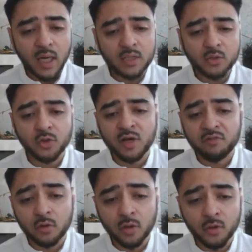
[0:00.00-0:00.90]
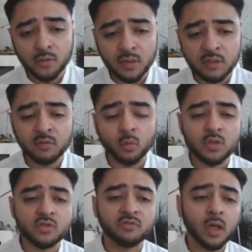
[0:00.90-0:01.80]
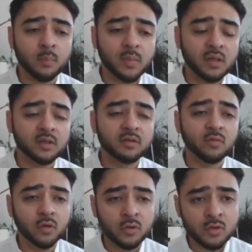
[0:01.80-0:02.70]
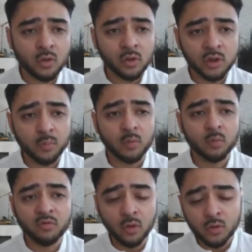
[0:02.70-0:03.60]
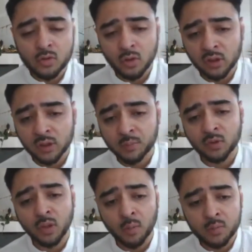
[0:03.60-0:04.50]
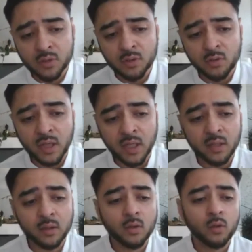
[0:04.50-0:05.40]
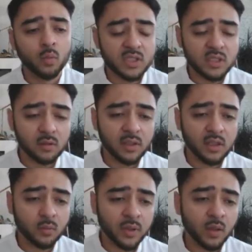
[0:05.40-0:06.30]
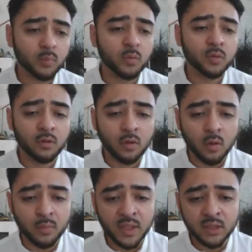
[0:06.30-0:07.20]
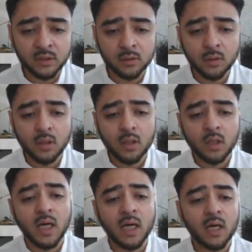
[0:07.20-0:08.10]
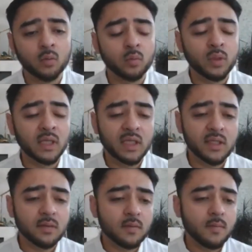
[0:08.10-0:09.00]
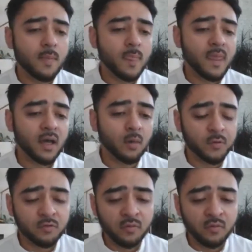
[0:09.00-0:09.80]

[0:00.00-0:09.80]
So you're never alone. Even once you've come here and you've got your scholarship and we've got your scholarship and you come to the UK, we're still here. We help you with your accommodation. We help you